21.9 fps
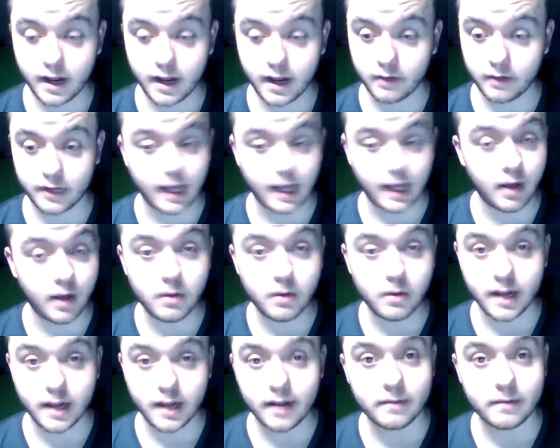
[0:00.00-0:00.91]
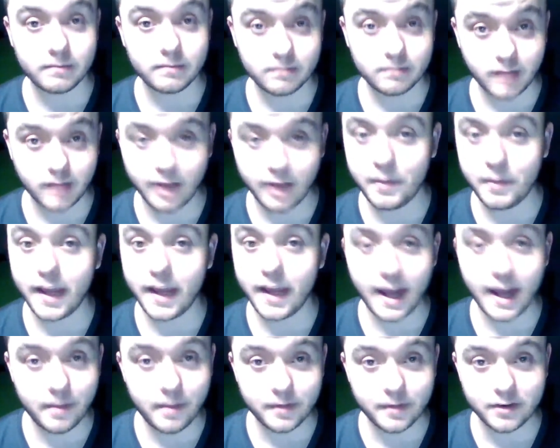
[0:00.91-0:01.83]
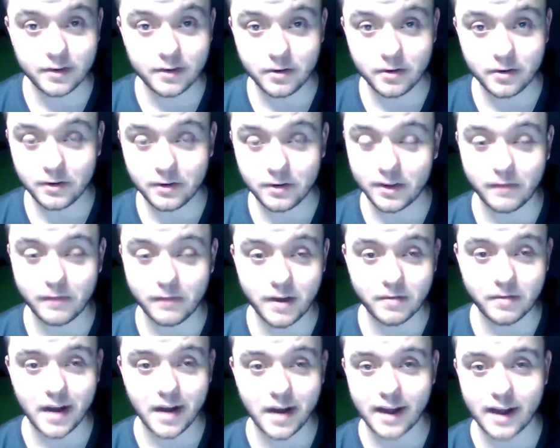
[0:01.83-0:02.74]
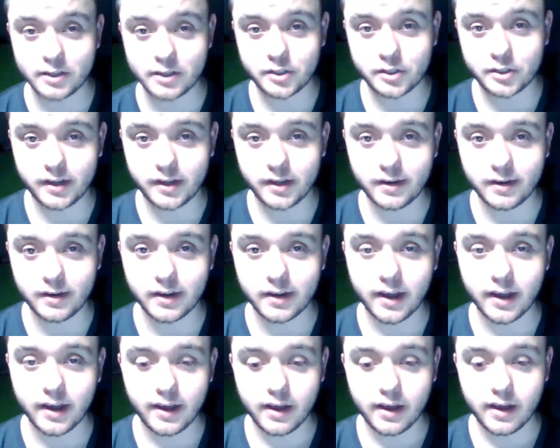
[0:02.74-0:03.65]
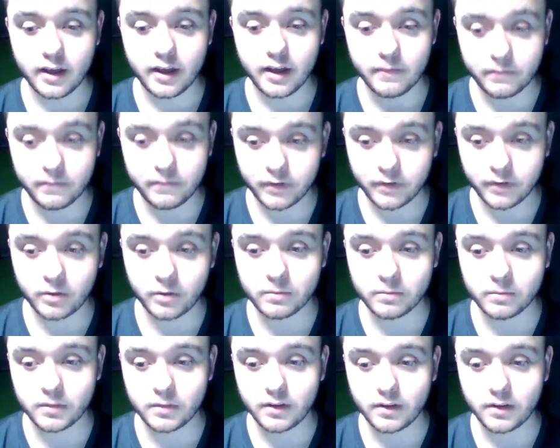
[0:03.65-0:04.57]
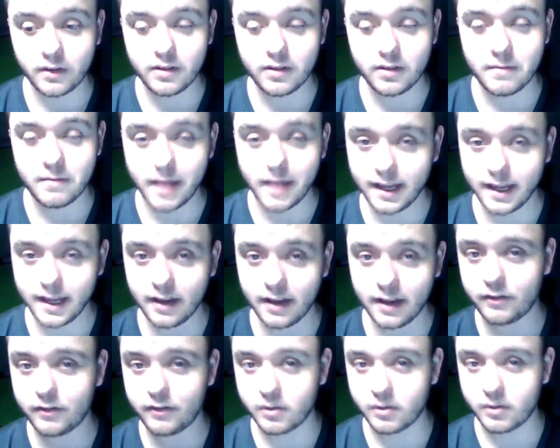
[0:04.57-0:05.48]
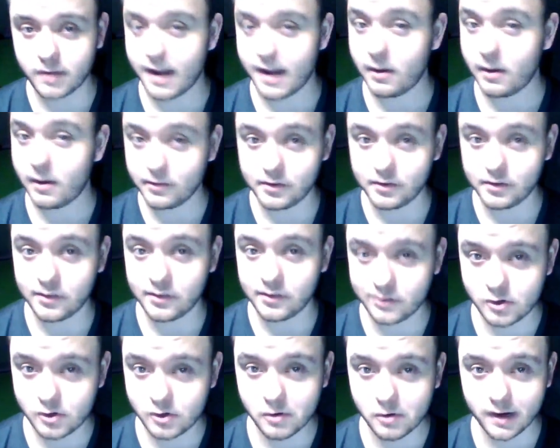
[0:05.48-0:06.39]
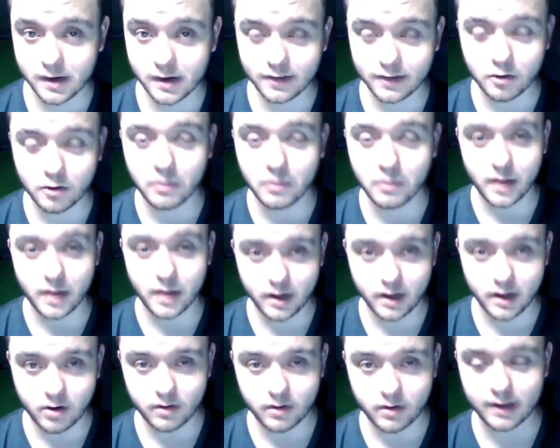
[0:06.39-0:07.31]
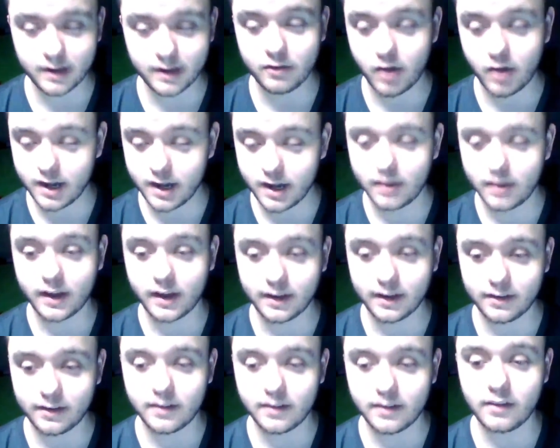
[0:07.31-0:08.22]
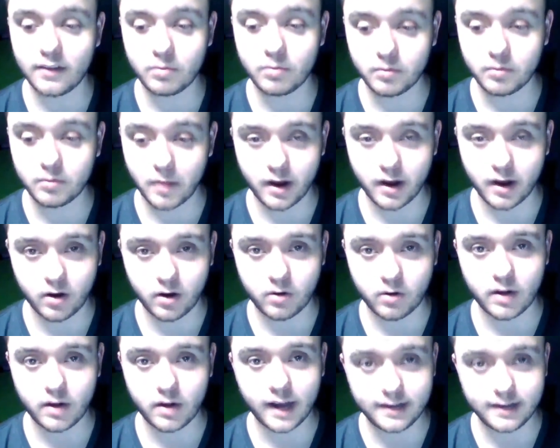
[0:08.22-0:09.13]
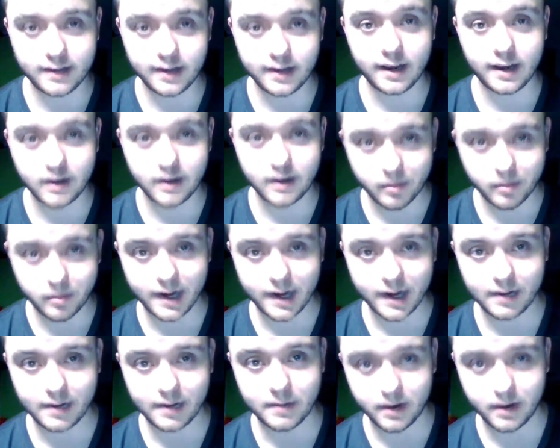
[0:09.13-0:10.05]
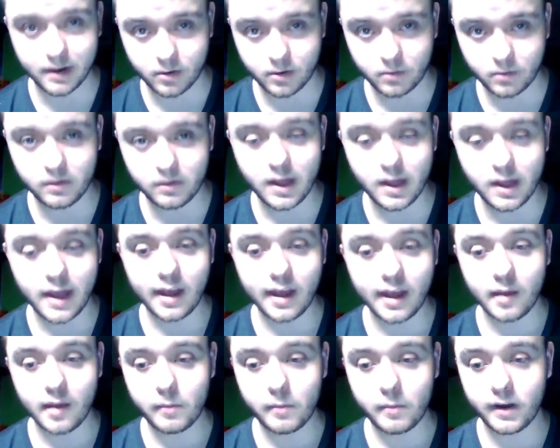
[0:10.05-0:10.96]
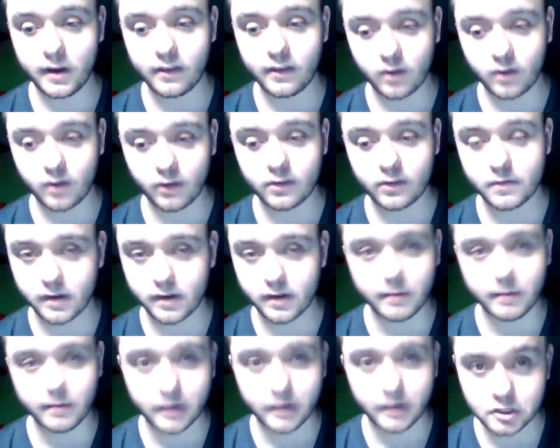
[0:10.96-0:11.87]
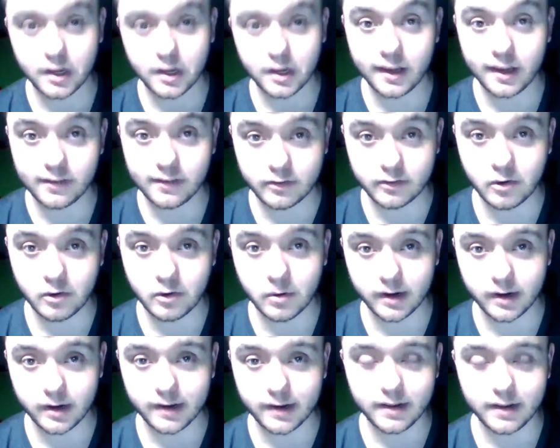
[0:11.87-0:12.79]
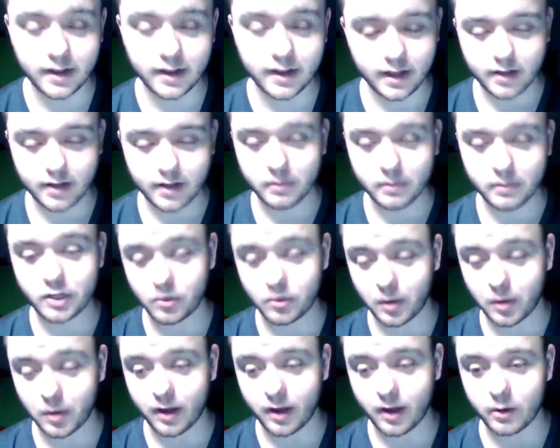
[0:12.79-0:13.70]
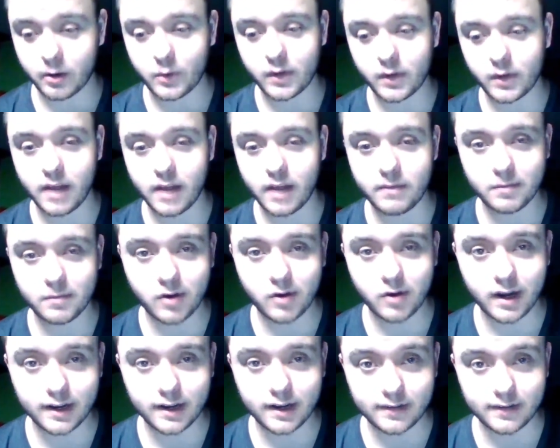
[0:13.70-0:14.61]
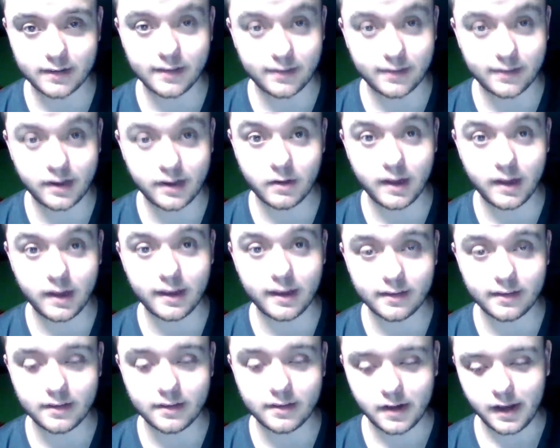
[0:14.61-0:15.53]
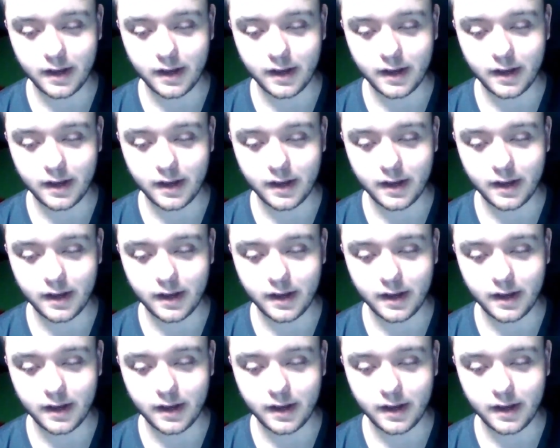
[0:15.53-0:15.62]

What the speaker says: I was like, hell yeah, I'd be happy to, because I've never actually filmed the making of someone else's story. It's always my own. And granted, like I said, this was my own. I did end up writing my own, but it's also very much his story, which is why I also gave him credit, because it's still his.